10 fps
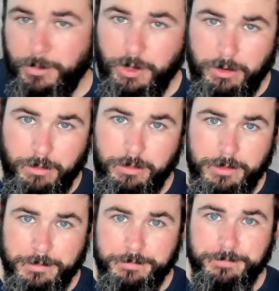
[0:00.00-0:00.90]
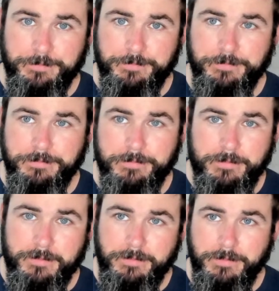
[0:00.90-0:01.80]
told him
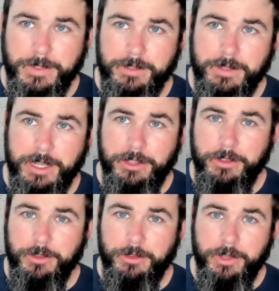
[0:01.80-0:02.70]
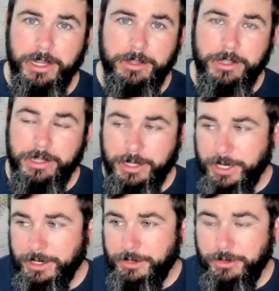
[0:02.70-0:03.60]
like do
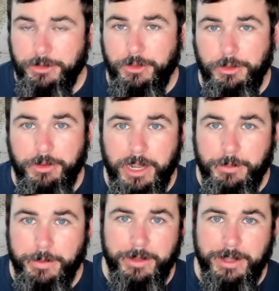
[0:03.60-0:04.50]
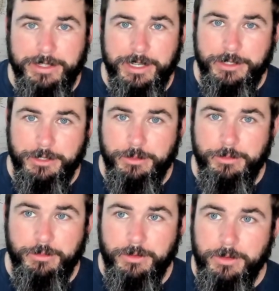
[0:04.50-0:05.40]
you not realize that
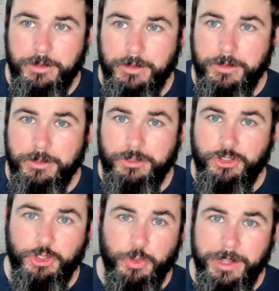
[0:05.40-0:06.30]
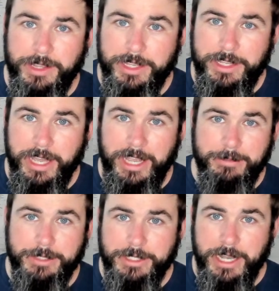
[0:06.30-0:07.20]
you joined the
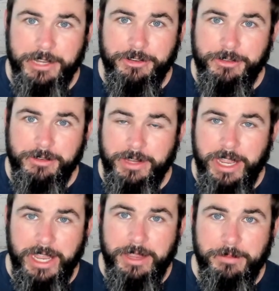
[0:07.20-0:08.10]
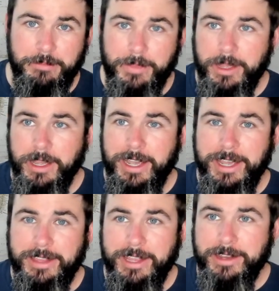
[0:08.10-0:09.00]
game, signed your name,
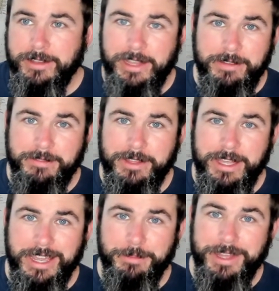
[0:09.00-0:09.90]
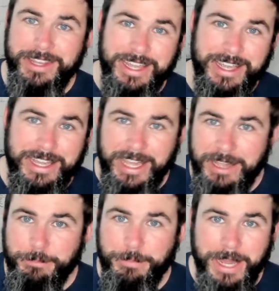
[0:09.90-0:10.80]
and then left the game and then
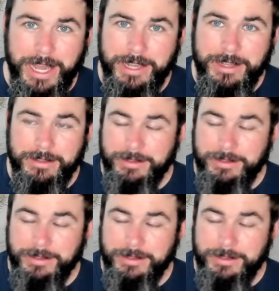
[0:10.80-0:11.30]
came back?